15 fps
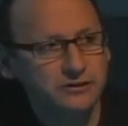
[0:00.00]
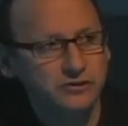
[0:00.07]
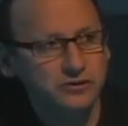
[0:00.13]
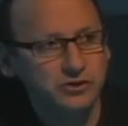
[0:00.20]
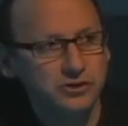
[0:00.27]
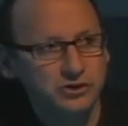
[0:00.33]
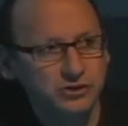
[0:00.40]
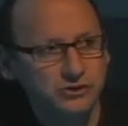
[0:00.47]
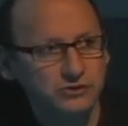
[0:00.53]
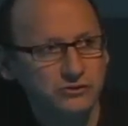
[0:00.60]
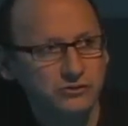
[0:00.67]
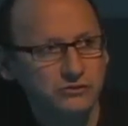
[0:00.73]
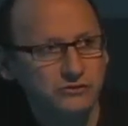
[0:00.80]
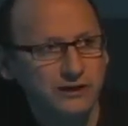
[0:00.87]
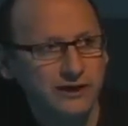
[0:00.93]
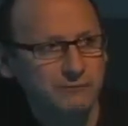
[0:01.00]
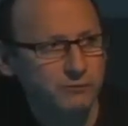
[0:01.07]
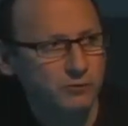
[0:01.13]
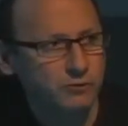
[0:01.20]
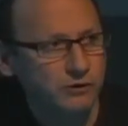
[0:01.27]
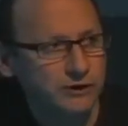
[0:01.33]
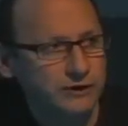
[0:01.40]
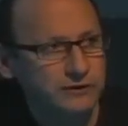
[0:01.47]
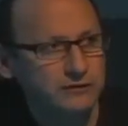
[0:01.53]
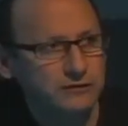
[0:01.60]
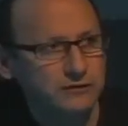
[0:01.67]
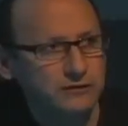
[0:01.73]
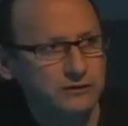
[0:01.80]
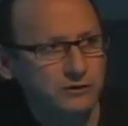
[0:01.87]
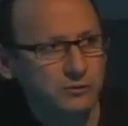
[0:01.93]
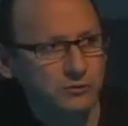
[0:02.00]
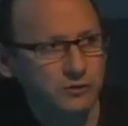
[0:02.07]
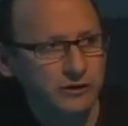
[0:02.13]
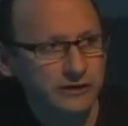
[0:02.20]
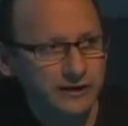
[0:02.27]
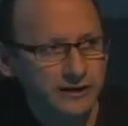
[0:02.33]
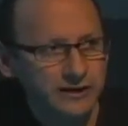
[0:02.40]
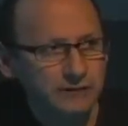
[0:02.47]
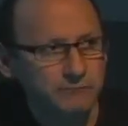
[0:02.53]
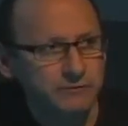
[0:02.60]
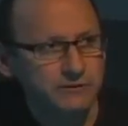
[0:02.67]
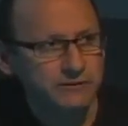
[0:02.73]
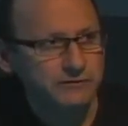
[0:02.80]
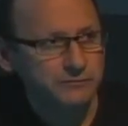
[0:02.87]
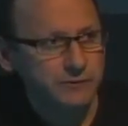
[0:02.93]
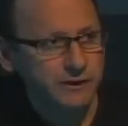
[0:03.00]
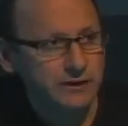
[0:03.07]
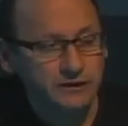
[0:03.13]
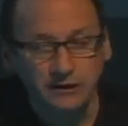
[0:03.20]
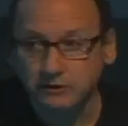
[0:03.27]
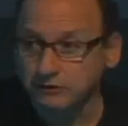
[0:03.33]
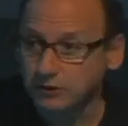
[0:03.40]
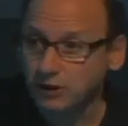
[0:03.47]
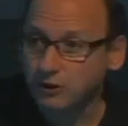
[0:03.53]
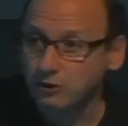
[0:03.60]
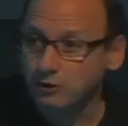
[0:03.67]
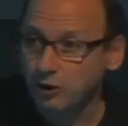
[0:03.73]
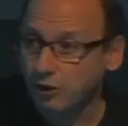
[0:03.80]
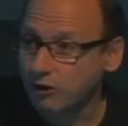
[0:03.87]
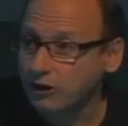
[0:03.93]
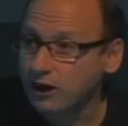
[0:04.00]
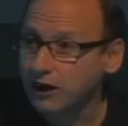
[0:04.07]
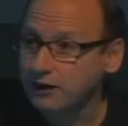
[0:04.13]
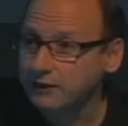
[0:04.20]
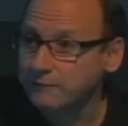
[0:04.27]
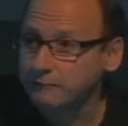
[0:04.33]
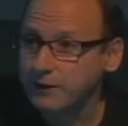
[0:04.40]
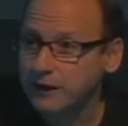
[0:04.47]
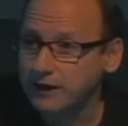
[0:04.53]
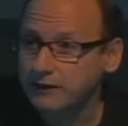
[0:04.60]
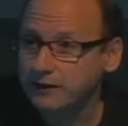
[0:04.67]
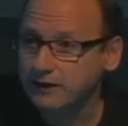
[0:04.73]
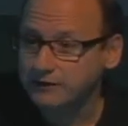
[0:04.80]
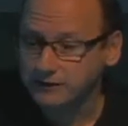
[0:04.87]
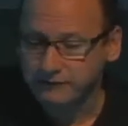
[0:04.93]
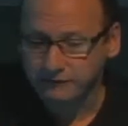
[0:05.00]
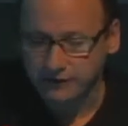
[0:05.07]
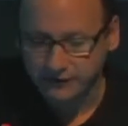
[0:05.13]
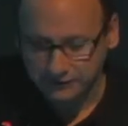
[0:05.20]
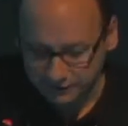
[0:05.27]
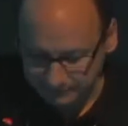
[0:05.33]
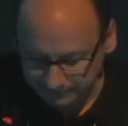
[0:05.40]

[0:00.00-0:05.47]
to that point where they can participate in low or high impact activities.